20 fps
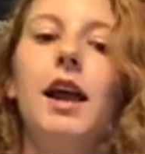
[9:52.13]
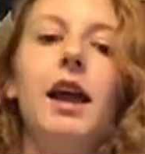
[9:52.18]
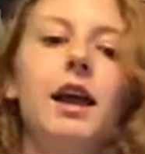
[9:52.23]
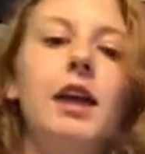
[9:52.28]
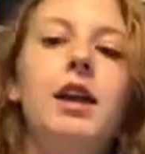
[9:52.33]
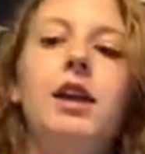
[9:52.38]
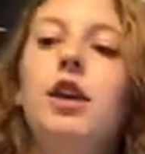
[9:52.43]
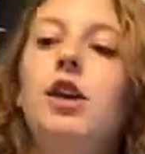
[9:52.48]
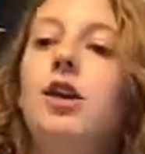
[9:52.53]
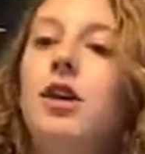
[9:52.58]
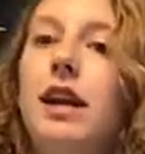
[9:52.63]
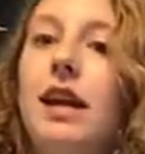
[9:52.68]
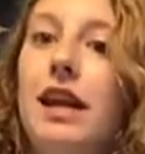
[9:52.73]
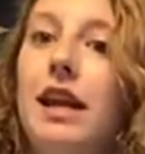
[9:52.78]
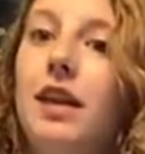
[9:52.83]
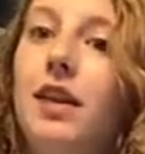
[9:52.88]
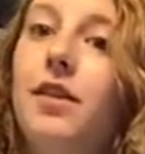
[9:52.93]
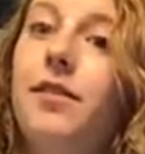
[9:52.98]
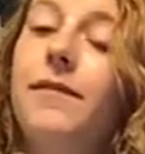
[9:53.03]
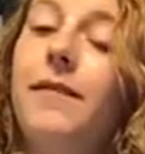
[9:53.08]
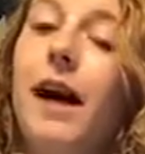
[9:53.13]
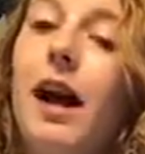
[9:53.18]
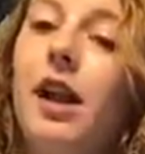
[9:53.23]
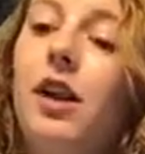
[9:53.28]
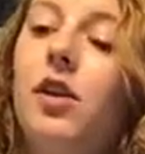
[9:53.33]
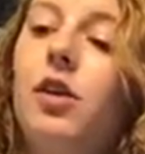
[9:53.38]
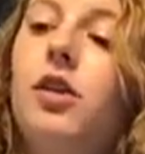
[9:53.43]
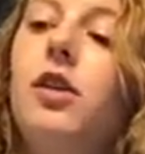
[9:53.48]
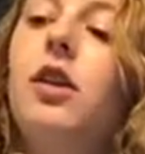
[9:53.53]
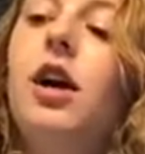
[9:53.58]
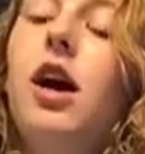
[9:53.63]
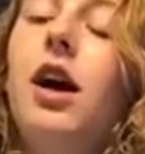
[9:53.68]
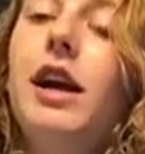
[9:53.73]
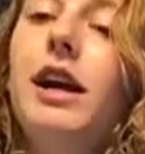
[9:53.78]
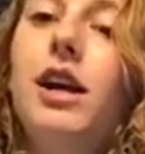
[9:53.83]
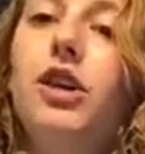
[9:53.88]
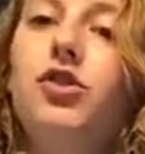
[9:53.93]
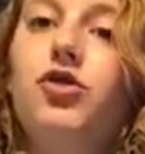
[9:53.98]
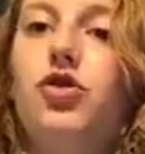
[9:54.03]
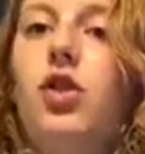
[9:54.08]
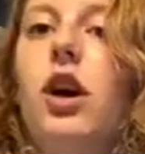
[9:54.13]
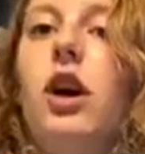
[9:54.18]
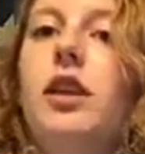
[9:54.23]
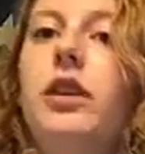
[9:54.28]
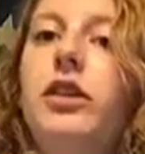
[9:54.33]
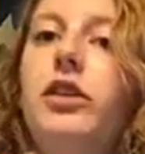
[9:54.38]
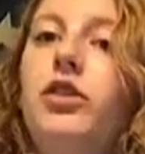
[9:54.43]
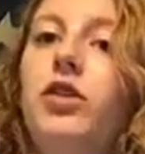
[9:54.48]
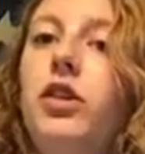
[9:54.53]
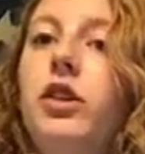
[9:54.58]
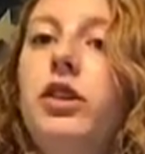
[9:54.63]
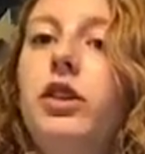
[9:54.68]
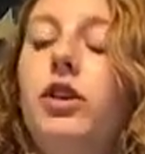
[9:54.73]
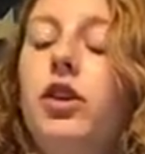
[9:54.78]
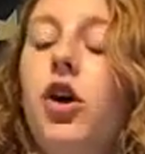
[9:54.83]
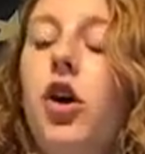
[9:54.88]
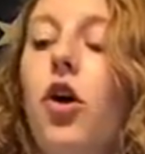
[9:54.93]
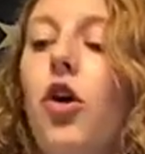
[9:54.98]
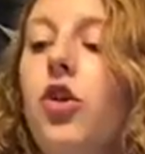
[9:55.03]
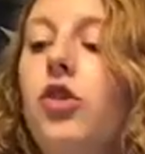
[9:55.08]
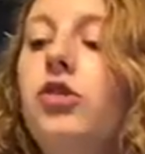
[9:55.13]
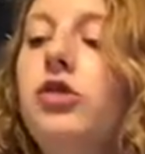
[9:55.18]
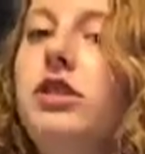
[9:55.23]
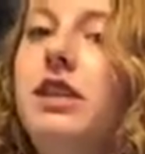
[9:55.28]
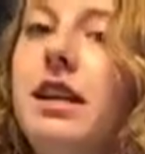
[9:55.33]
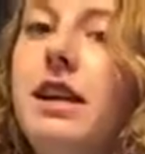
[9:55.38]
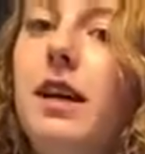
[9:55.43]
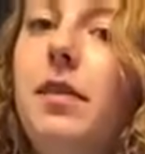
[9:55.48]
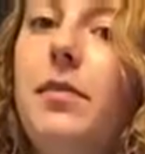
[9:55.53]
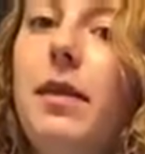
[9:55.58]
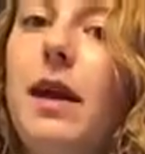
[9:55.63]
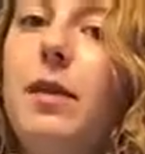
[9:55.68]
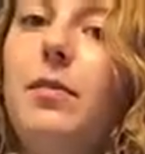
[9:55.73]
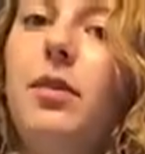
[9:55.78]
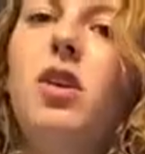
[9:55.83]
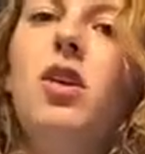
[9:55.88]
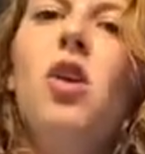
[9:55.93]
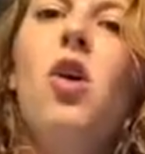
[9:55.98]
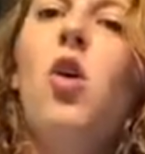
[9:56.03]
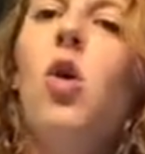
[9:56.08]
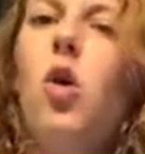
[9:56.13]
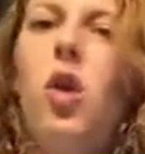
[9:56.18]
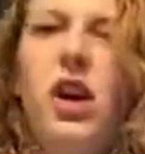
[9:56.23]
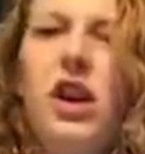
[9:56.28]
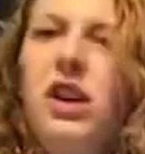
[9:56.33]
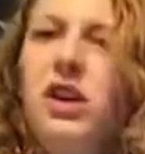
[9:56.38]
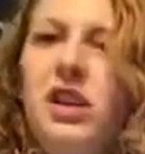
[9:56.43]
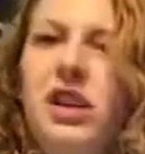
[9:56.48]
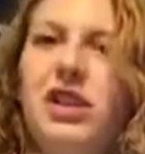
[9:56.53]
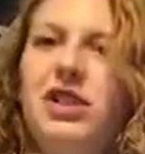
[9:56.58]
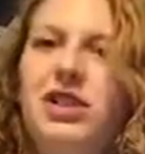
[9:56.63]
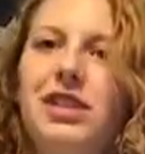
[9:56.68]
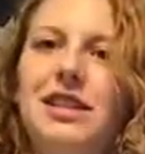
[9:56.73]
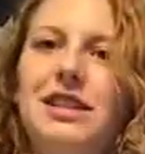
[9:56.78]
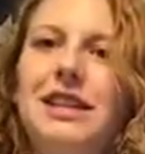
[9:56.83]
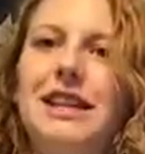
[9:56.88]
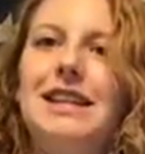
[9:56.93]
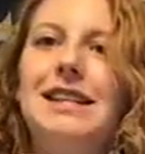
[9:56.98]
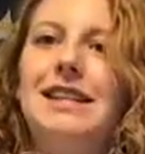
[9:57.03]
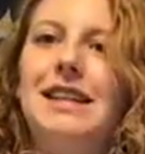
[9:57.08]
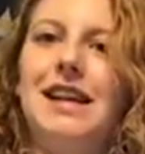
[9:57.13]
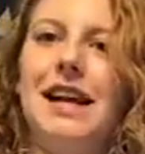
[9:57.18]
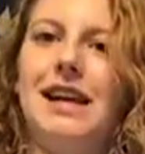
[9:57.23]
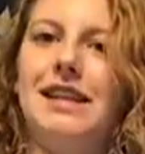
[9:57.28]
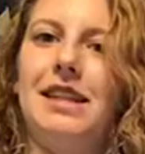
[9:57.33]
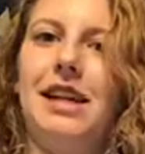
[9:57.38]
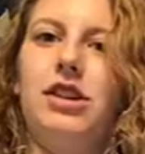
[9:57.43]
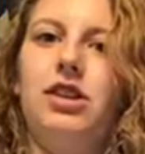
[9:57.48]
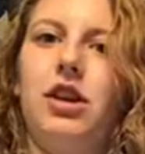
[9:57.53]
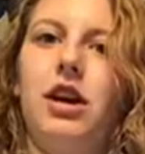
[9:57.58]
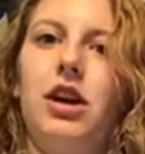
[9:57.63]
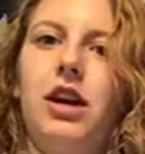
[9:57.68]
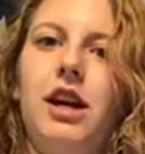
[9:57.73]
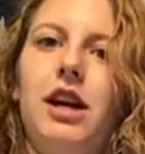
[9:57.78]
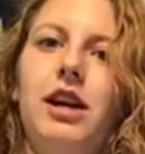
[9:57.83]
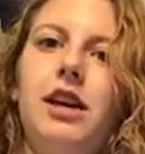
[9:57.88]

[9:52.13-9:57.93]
you can either follow along and draw this on your own sheet of paper, or you can just listen as I talk.